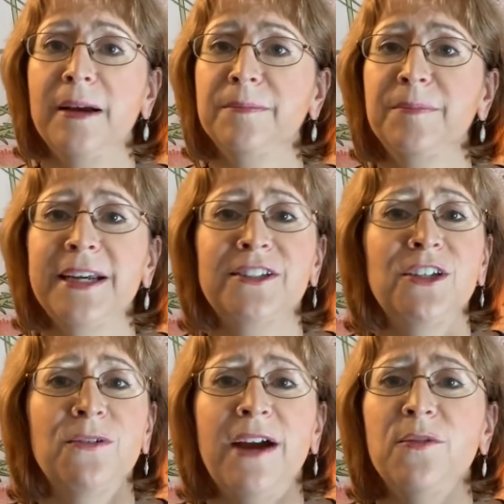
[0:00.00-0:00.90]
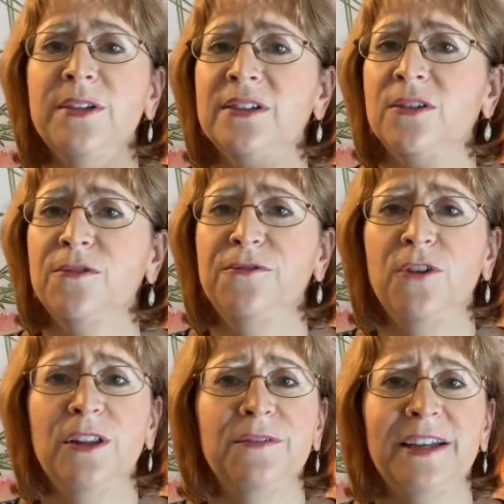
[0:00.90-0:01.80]
Because everyone's so
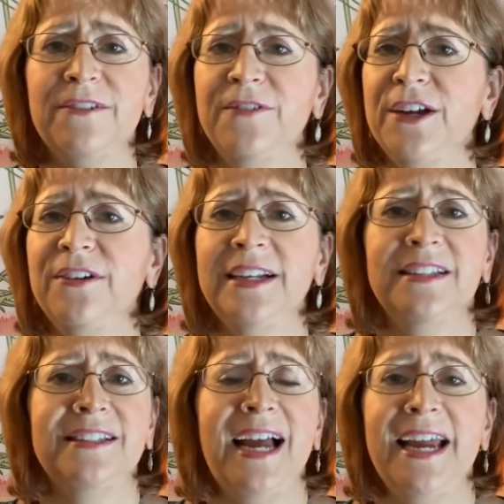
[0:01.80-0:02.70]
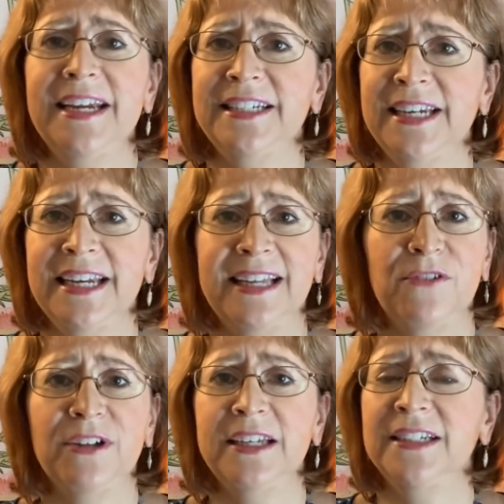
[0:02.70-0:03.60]
full of like fear and anxiety, and that
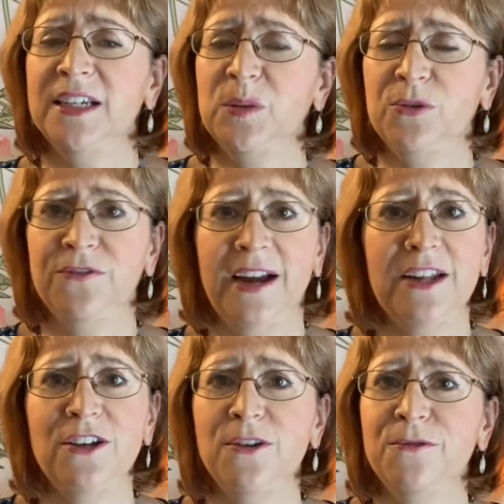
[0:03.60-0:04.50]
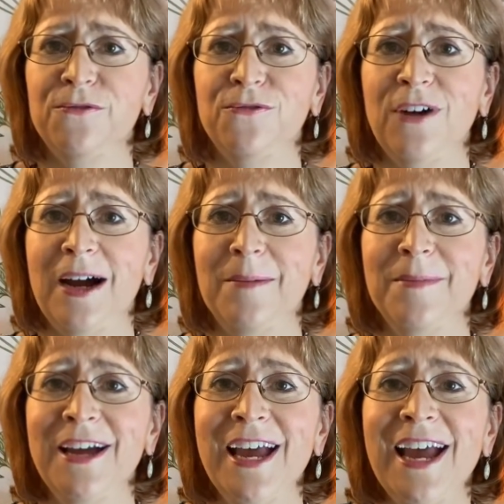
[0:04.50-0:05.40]
really does prevent you
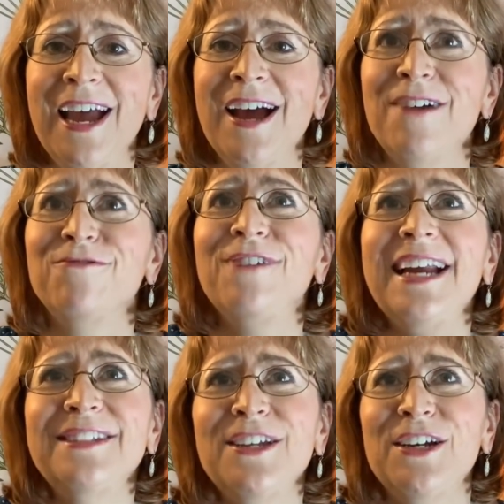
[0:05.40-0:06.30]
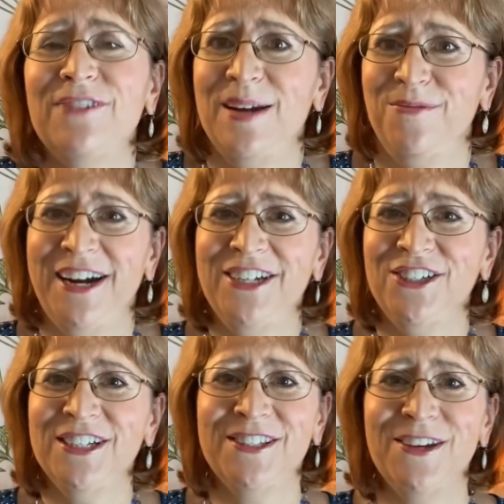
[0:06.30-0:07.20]
from raising your
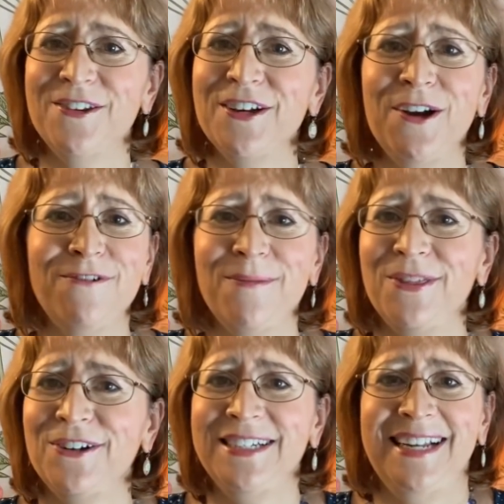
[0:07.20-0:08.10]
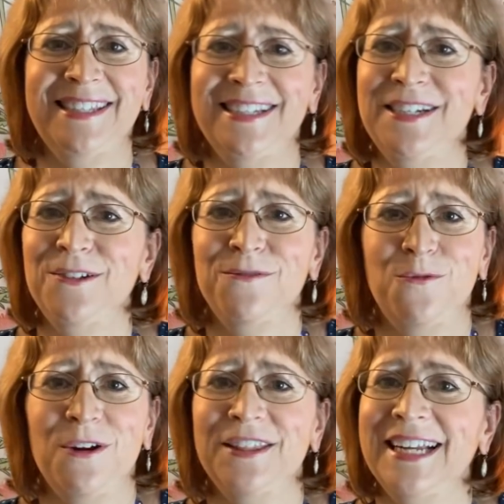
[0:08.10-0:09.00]
vibration so you can go from third density to
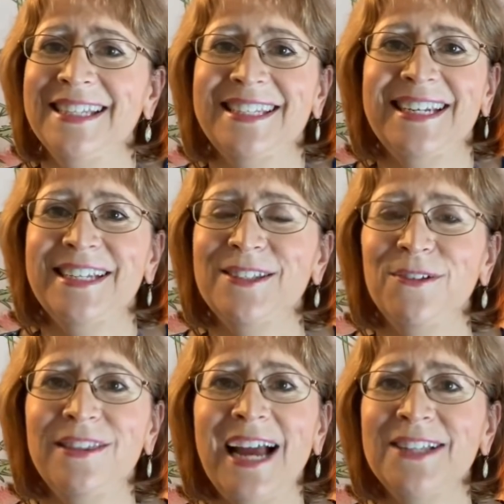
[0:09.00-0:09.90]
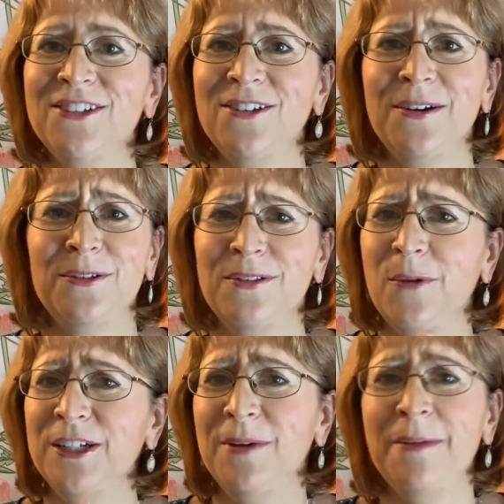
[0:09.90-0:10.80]
fourth density. So that's going
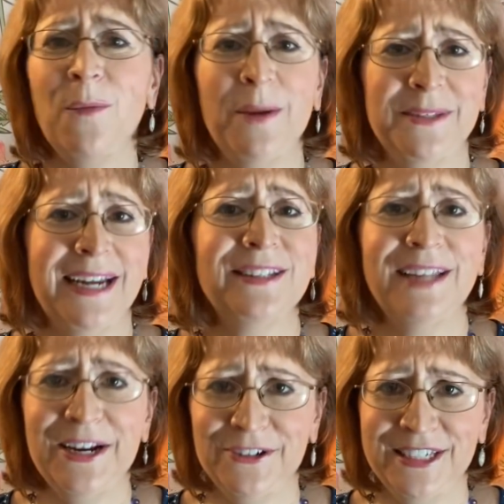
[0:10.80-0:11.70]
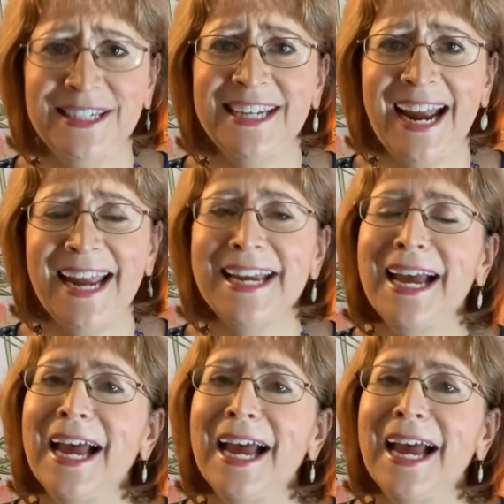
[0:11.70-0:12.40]
to be on my website later today.